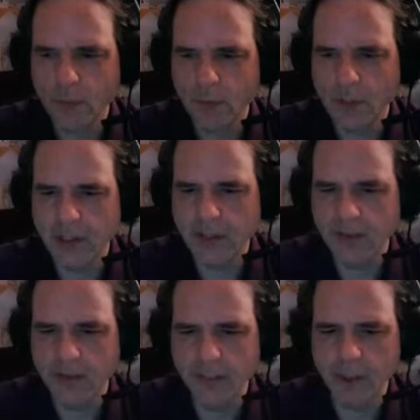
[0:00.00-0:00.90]
I hear
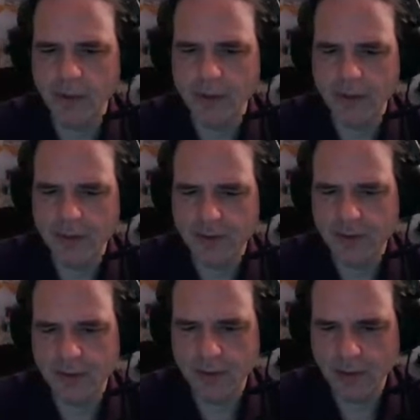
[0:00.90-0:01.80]
the birdies
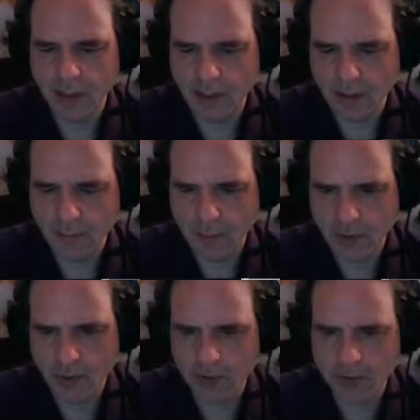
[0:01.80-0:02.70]
on the game.
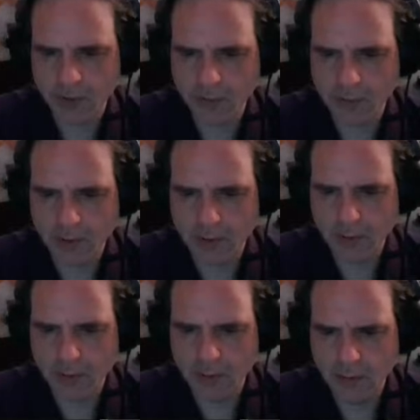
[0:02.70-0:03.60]
Okay, so
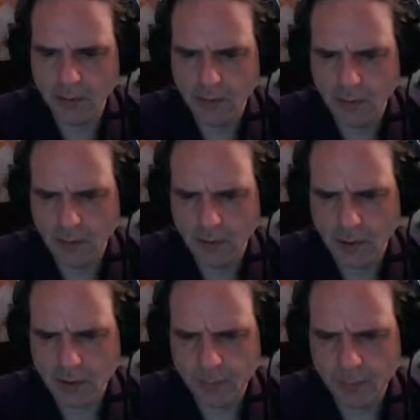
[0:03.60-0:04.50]
then
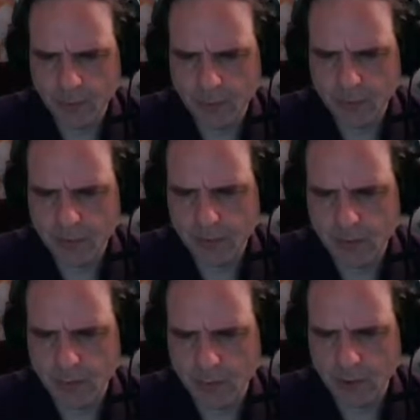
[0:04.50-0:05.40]
exports,
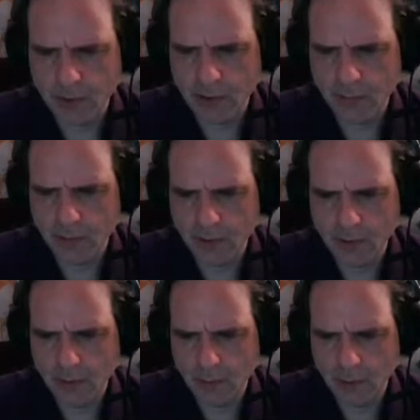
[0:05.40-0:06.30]
we want that
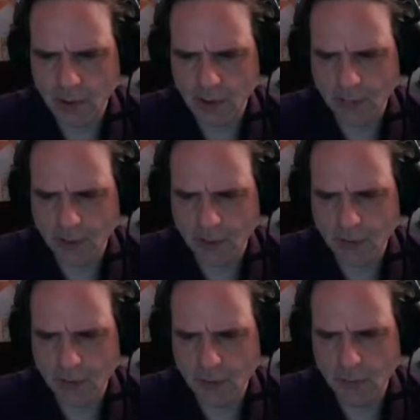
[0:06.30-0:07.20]
one. We'll copy it
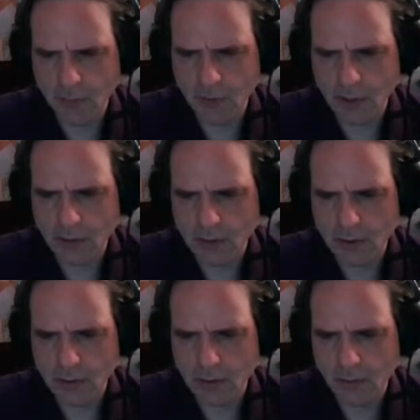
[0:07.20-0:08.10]
to model set
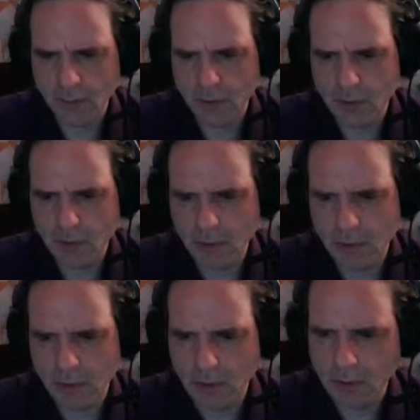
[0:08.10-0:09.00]

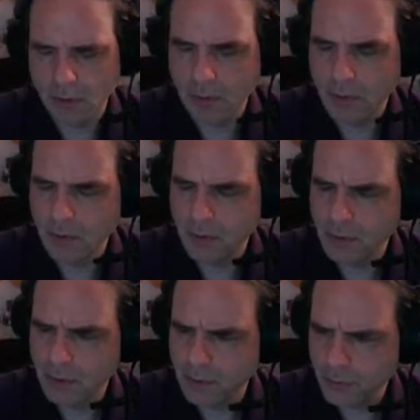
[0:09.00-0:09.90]
scripter,
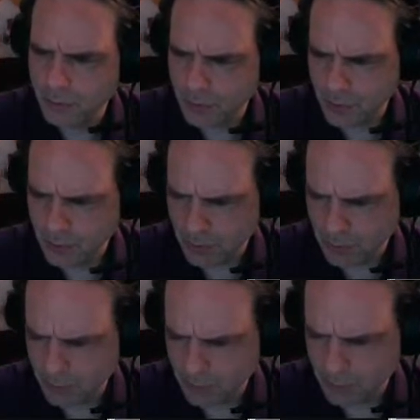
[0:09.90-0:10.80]

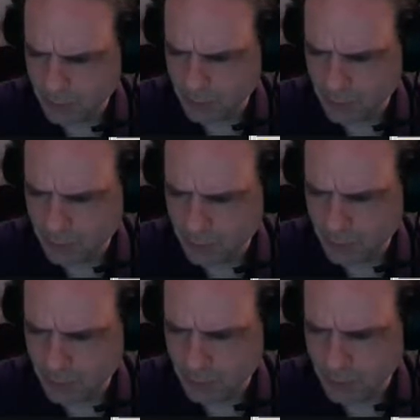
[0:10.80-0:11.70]
drawn,
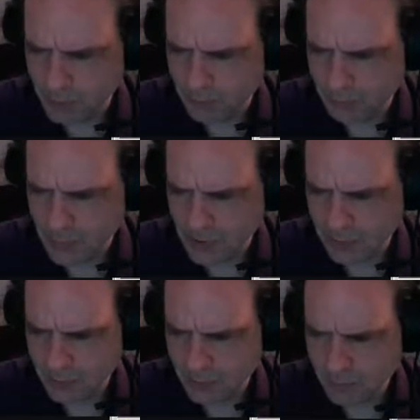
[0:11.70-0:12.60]

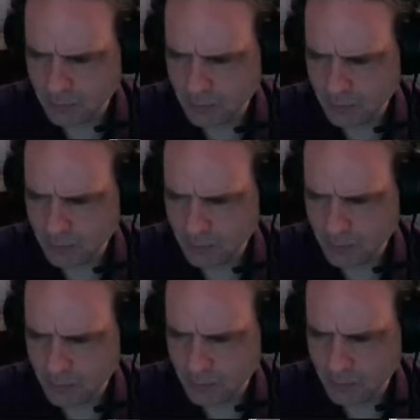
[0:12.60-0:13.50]
models,
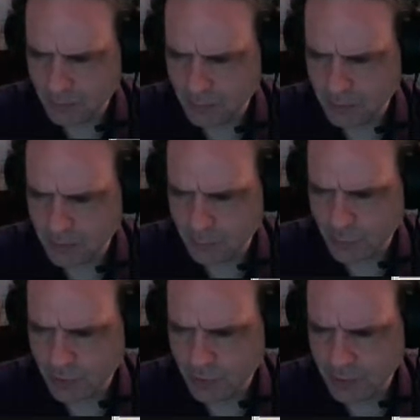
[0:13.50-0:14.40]

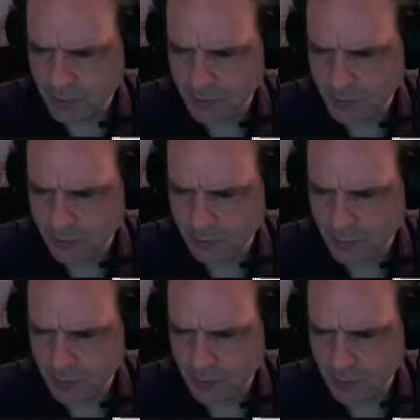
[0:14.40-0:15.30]

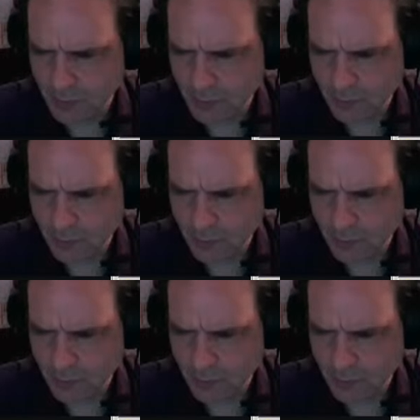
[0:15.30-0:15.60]
spawn.j30.